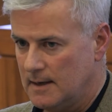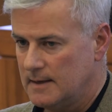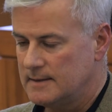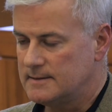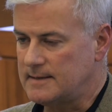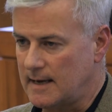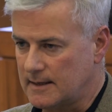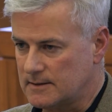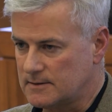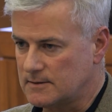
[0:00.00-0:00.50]

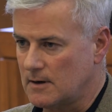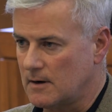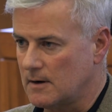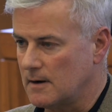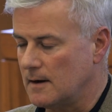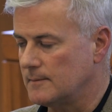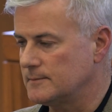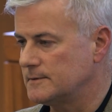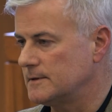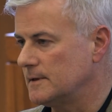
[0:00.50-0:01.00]
tech
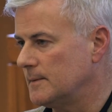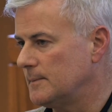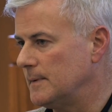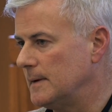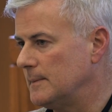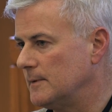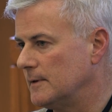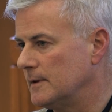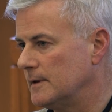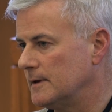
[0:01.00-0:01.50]
startups are the
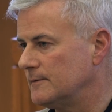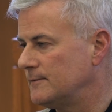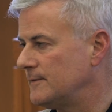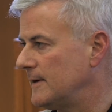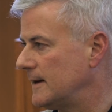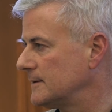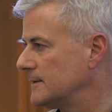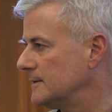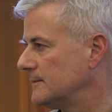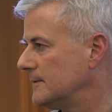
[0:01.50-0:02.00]
people that
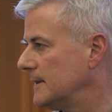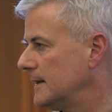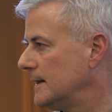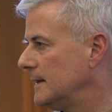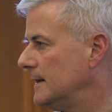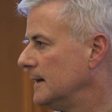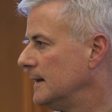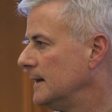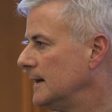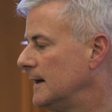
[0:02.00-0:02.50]

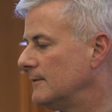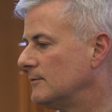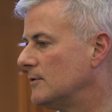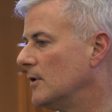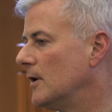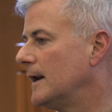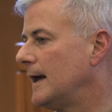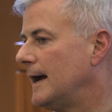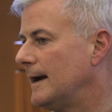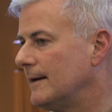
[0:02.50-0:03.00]
effectively have
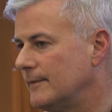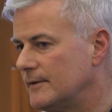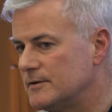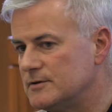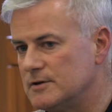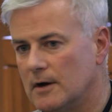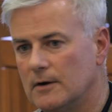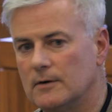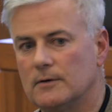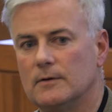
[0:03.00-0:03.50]
gone out in the
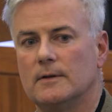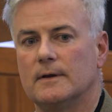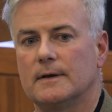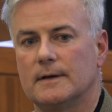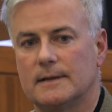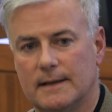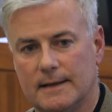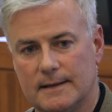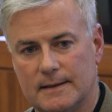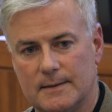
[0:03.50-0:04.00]
jungle
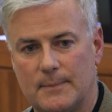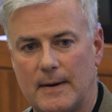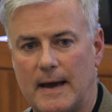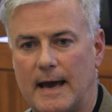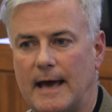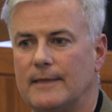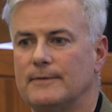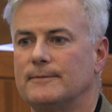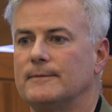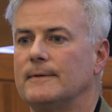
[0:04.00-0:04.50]
and cleared the
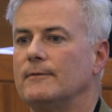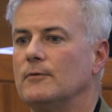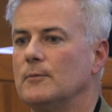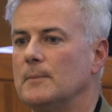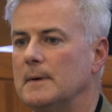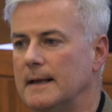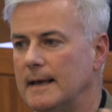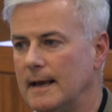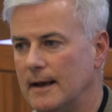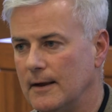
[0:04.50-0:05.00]
path for
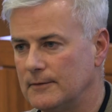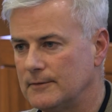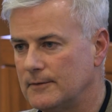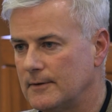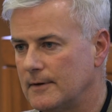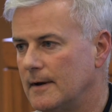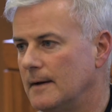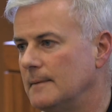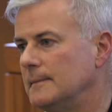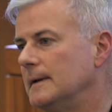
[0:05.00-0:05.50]
everybody else
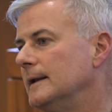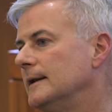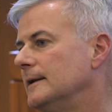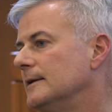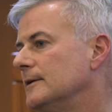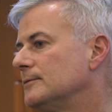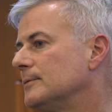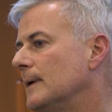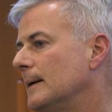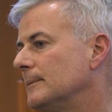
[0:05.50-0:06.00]
to come in and
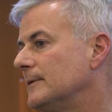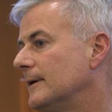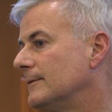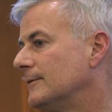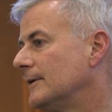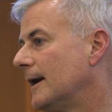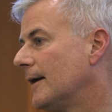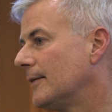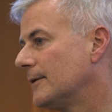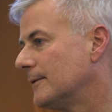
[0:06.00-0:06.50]
disrupt
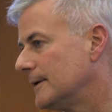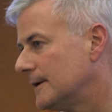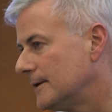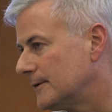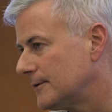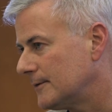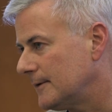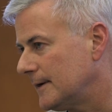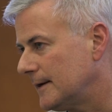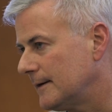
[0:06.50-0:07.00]
every other
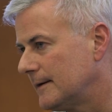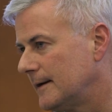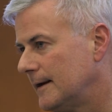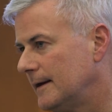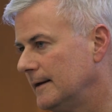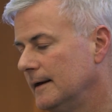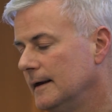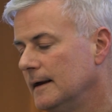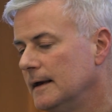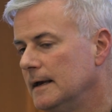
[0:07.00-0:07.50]
industry,
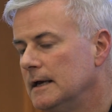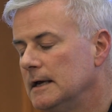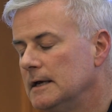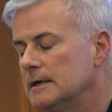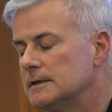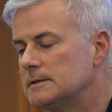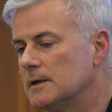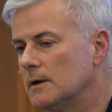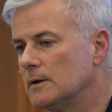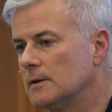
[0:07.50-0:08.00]
okay?
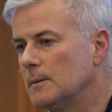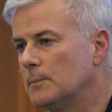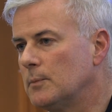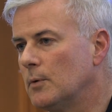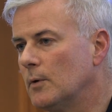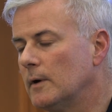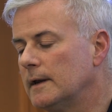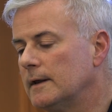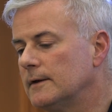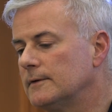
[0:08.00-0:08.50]
So the
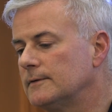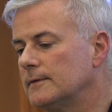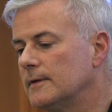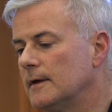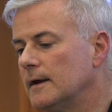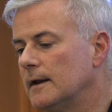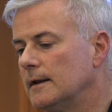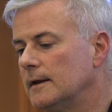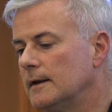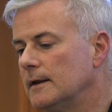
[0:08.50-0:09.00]
point is
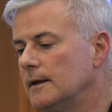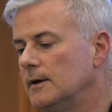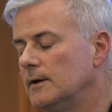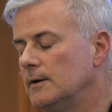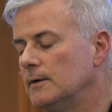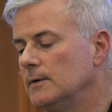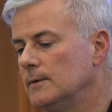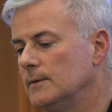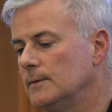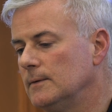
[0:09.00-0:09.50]
that
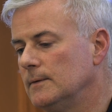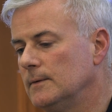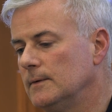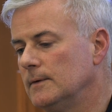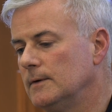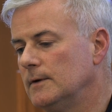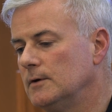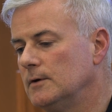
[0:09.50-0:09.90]
you